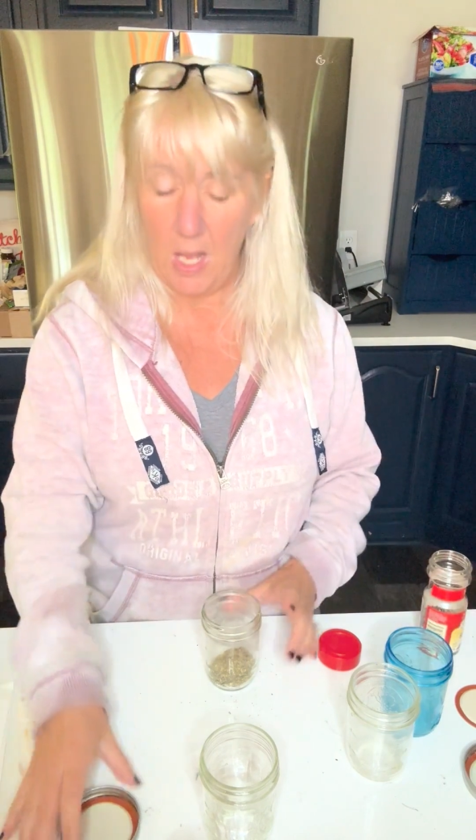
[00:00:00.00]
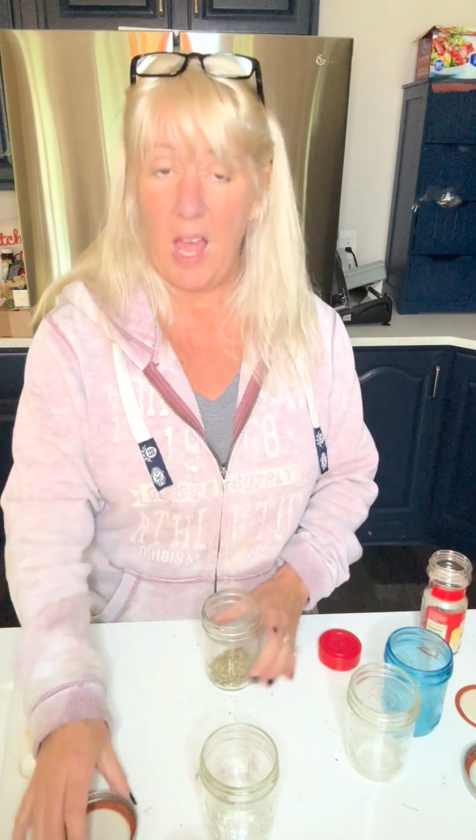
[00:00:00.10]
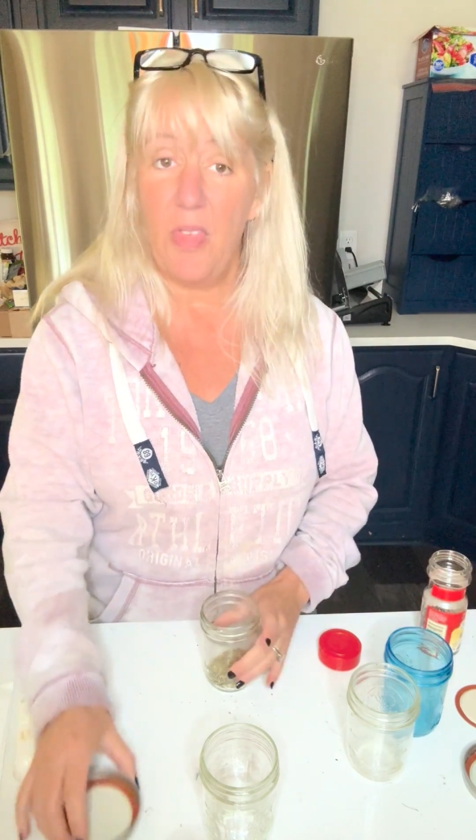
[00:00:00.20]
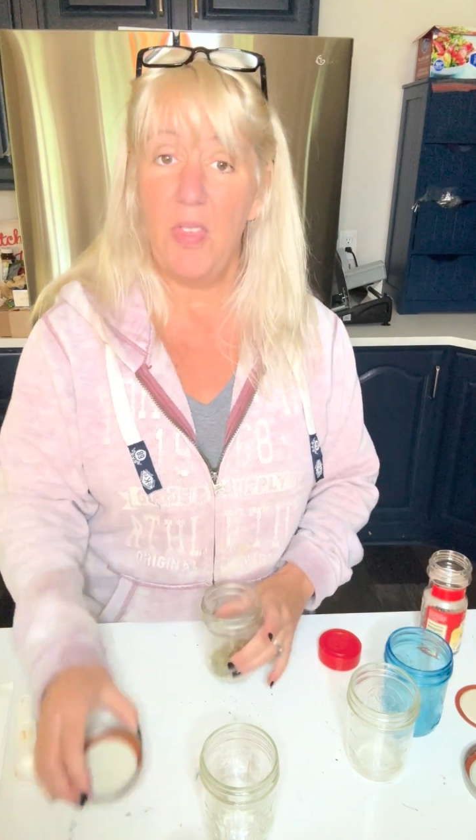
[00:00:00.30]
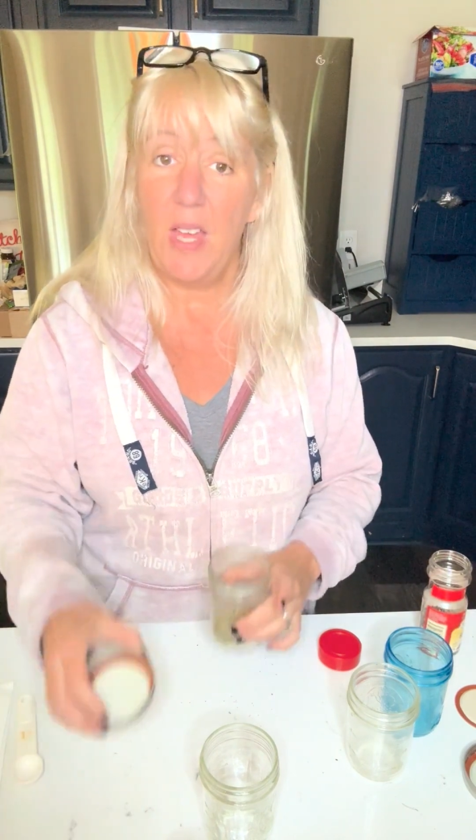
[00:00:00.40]

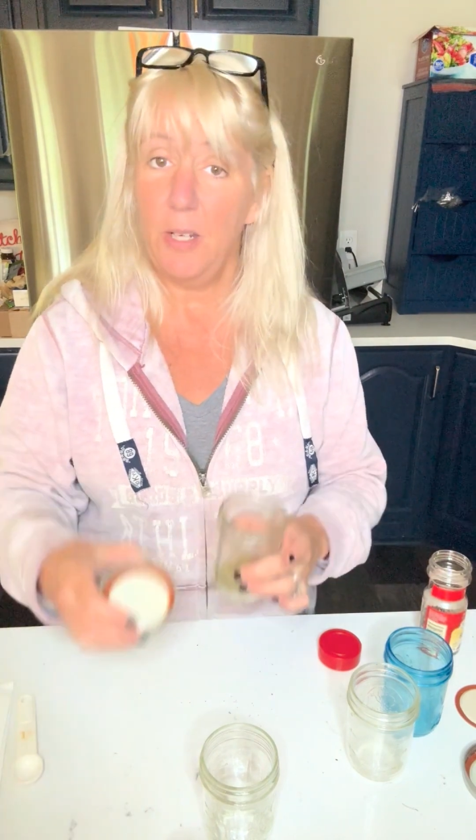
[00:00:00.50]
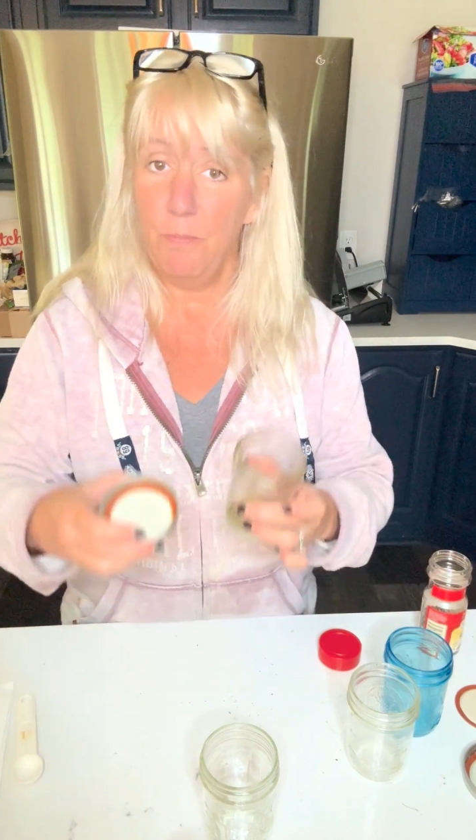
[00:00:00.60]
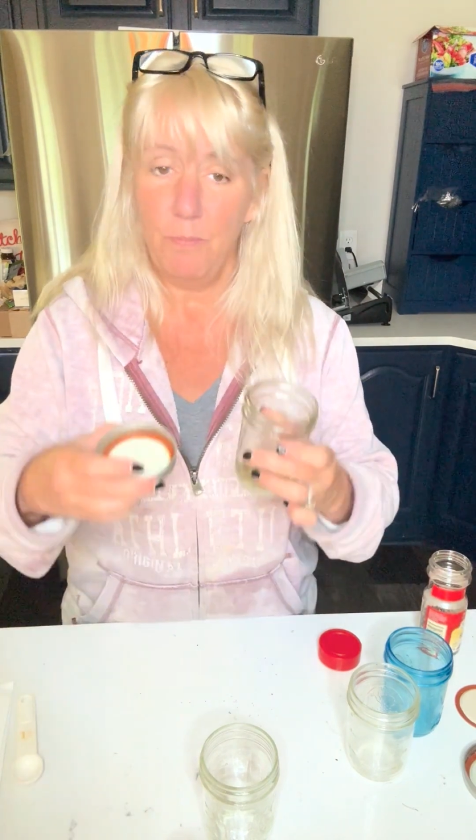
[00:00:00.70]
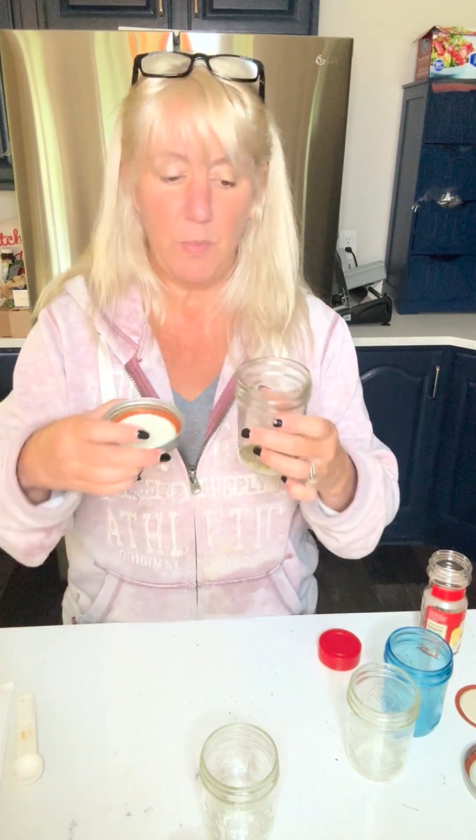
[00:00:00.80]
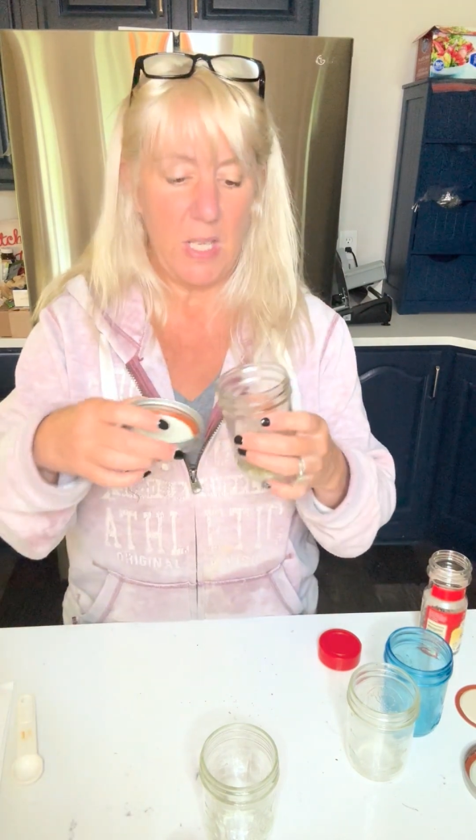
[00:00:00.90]
And then
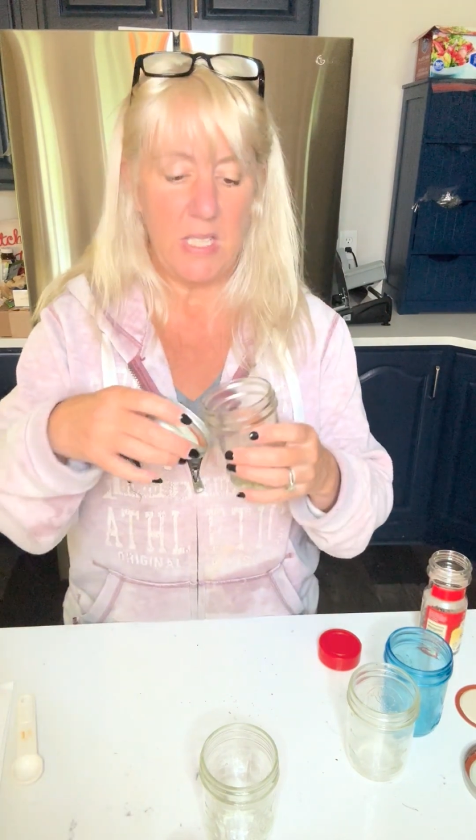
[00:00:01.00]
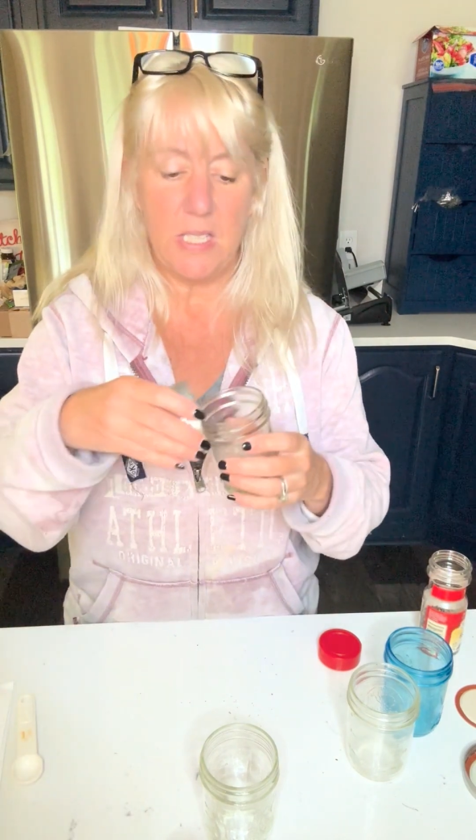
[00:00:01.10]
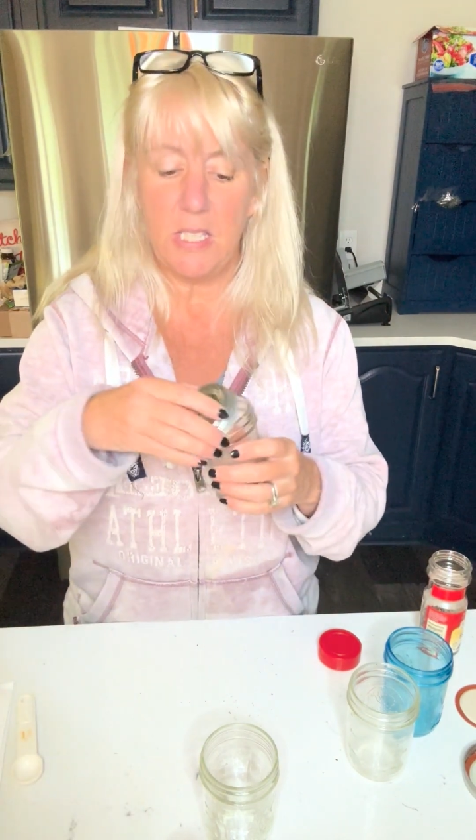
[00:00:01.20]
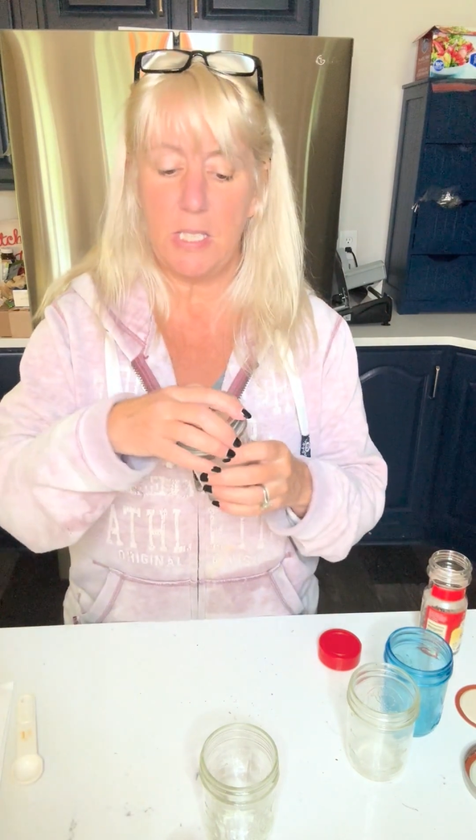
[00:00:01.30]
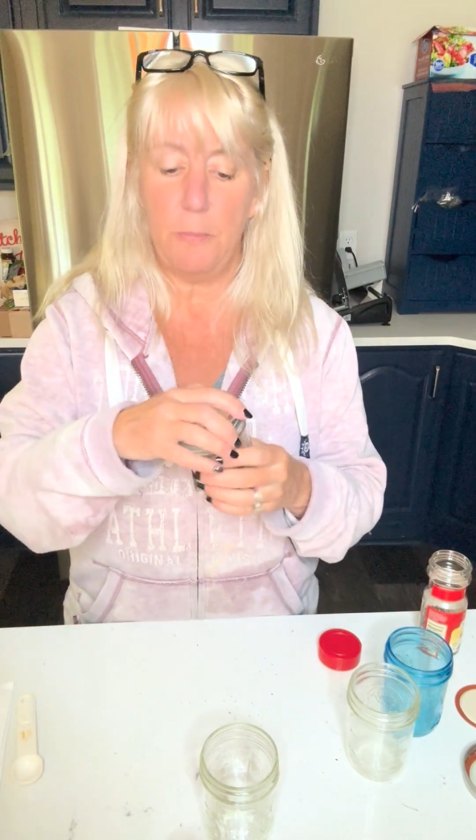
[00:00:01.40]
it's
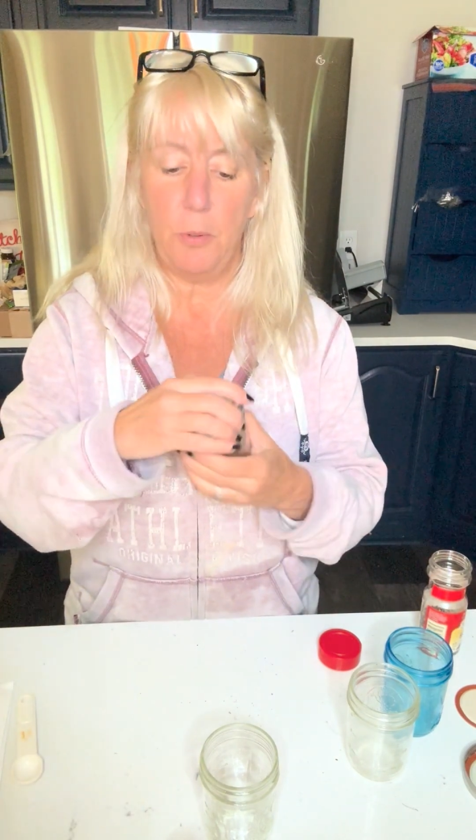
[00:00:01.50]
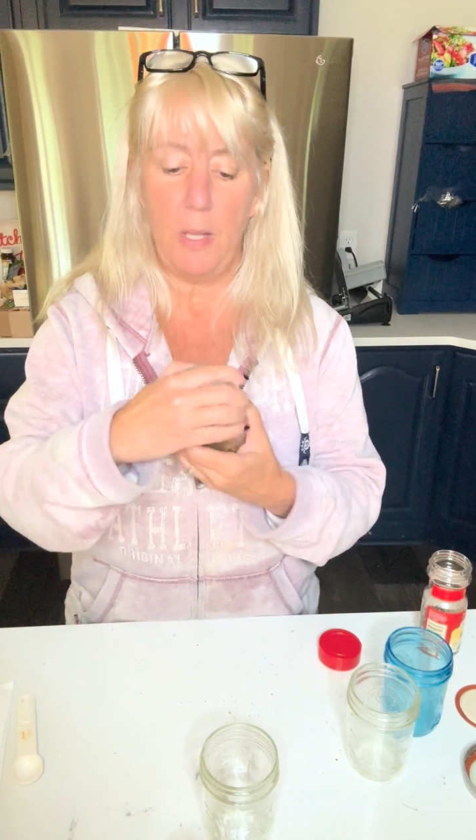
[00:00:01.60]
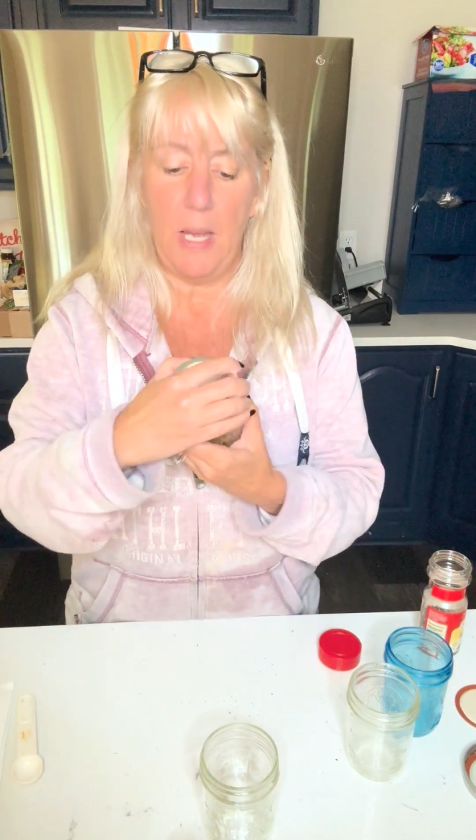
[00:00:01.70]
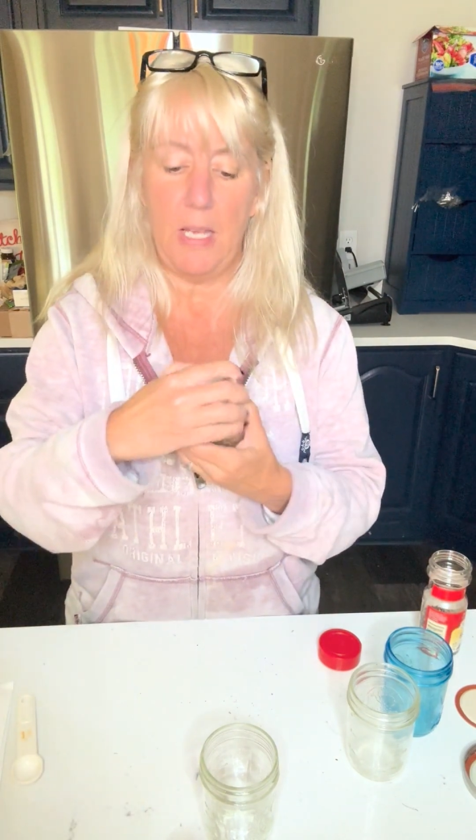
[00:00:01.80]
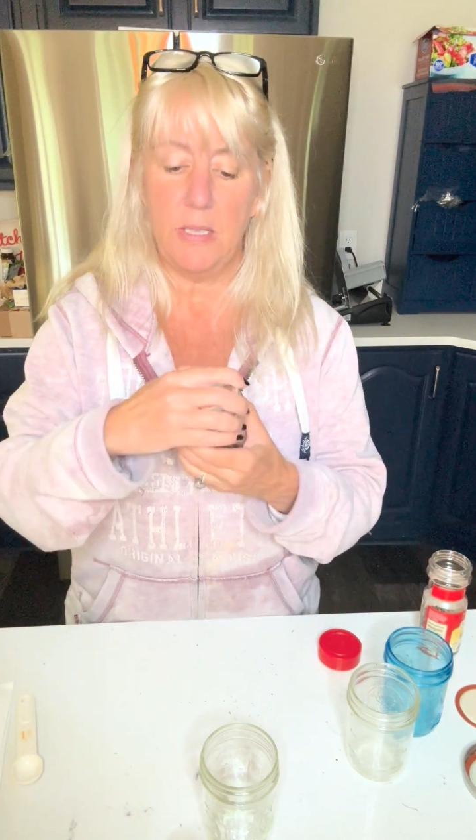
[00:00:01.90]
as simple
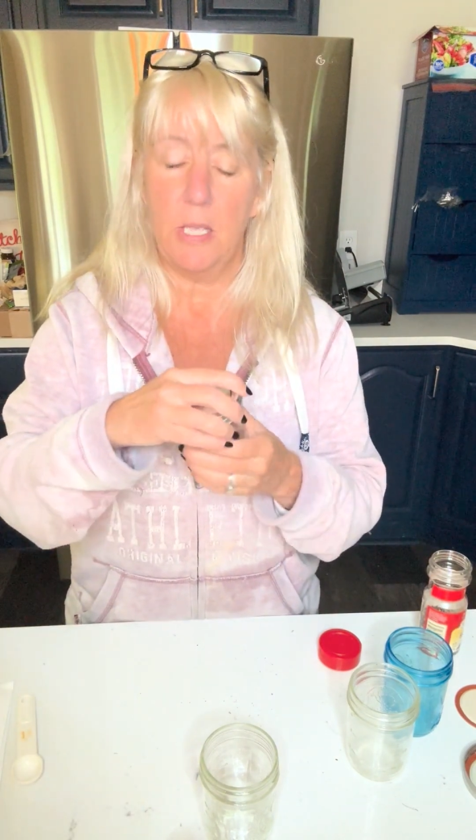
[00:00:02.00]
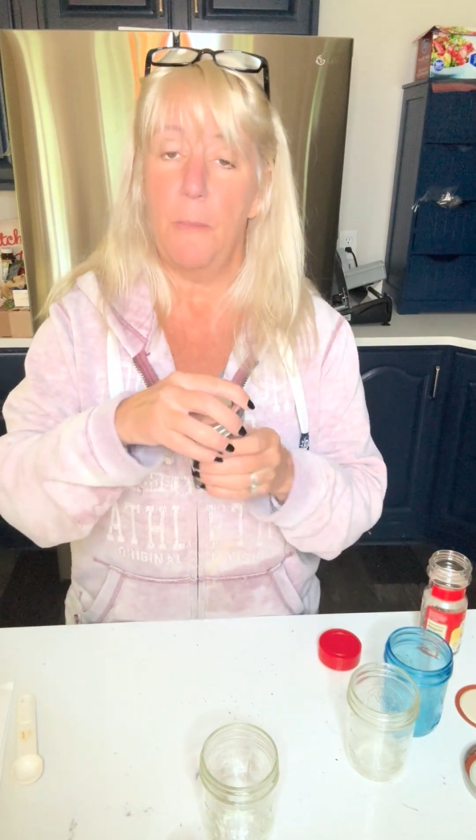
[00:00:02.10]
as